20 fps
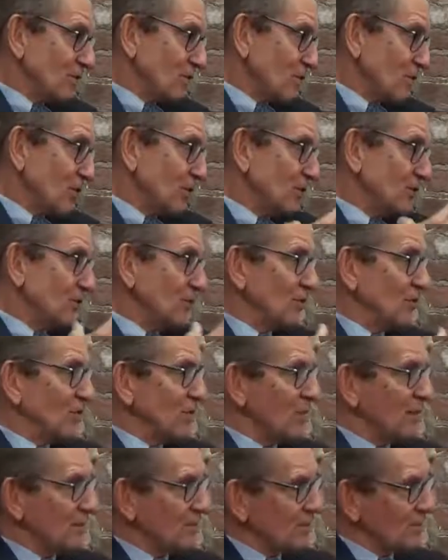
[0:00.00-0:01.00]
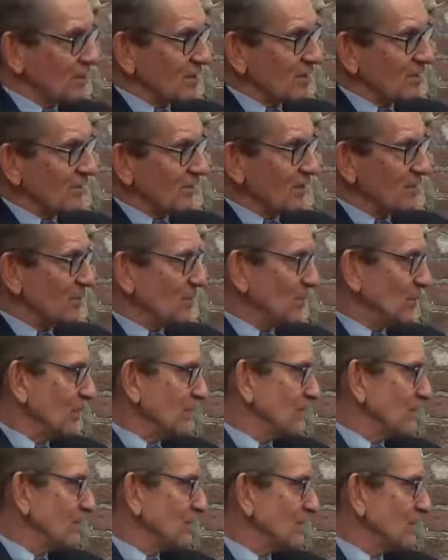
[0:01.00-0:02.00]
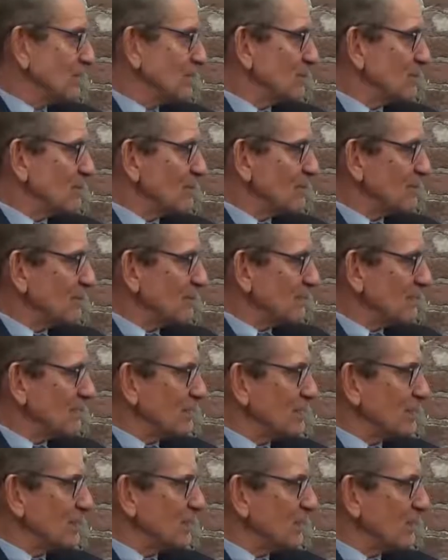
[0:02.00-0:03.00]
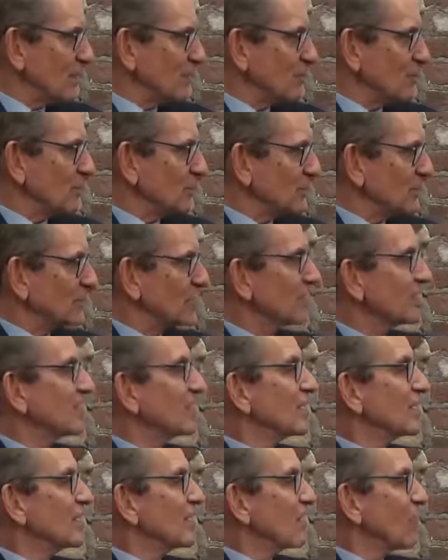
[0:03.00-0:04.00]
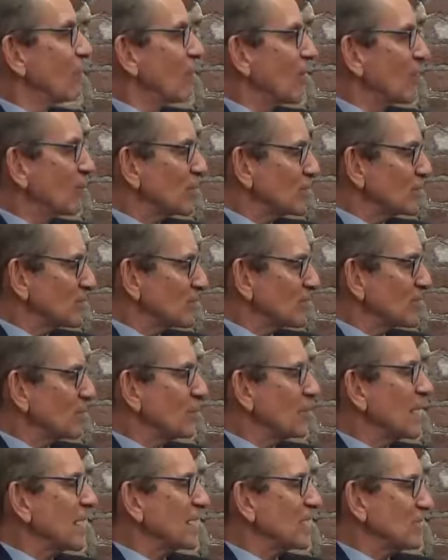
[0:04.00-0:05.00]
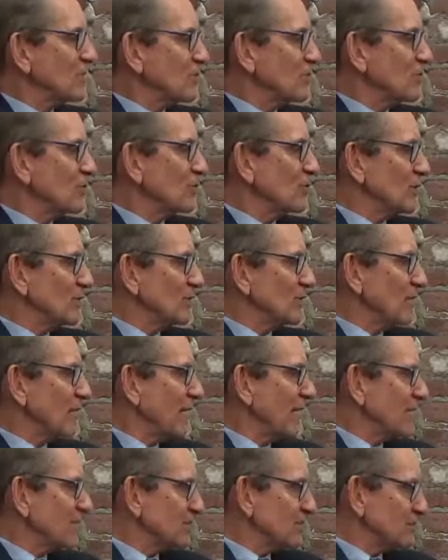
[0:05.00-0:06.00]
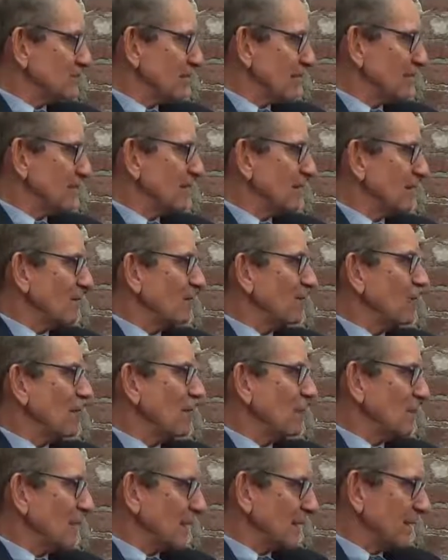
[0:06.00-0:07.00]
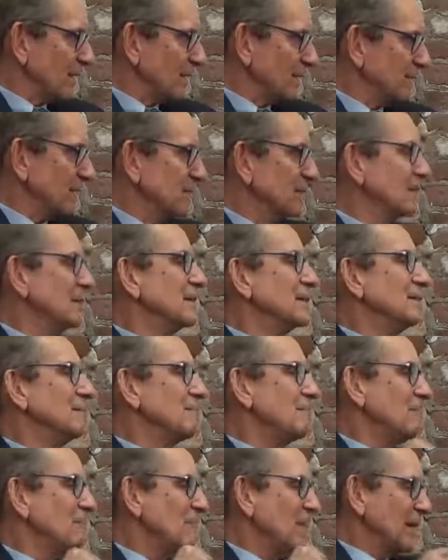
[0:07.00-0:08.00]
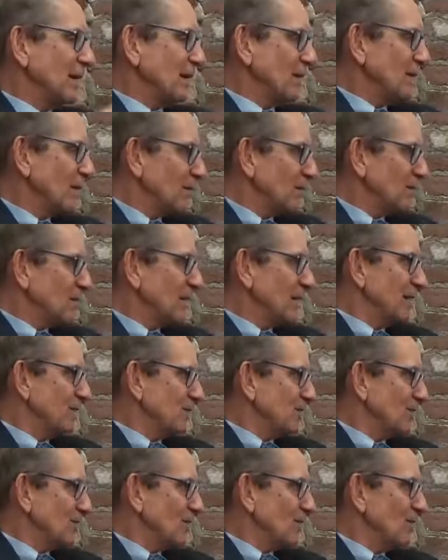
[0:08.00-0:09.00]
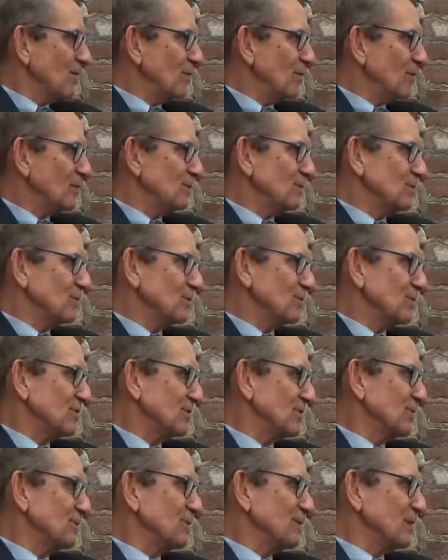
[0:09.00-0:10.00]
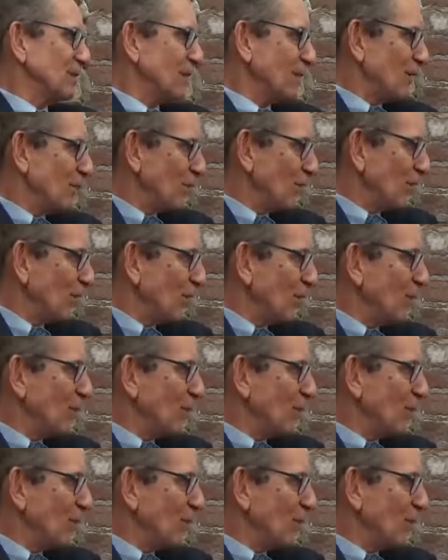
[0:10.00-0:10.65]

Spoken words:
you could do, and there was enough input, and they knew what was going to make you at your highest state of well-being. Bingo. And so this was, you know, the whole.